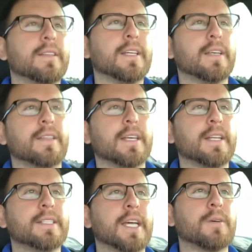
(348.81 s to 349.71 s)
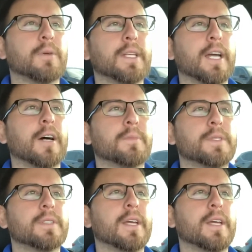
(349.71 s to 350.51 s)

The intake really helps